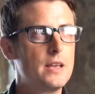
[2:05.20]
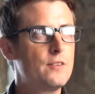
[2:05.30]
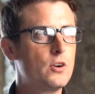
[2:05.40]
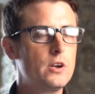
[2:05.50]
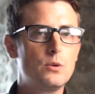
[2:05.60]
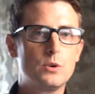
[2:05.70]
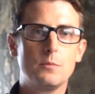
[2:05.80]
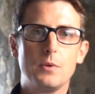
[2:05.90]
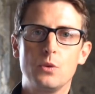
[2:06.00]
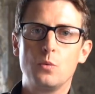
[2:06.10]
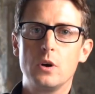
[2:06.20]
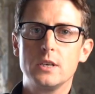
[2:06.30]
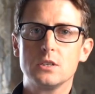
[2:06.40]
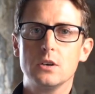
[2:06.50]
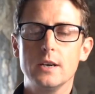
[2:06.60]
If I hold up the white
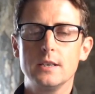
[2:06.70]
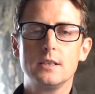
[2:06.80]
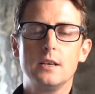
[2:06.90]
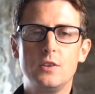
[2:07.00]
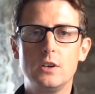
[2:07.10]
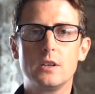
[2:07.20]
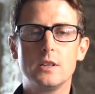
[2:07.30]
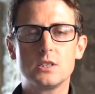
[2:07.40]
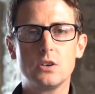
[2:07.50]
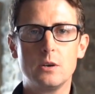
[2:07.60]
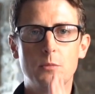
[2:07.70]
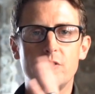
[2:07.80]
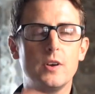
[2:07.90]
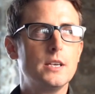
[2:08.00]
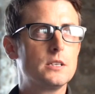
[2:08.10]
side, if you look at this side of my
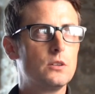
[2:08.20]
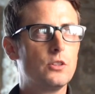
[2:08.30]
face,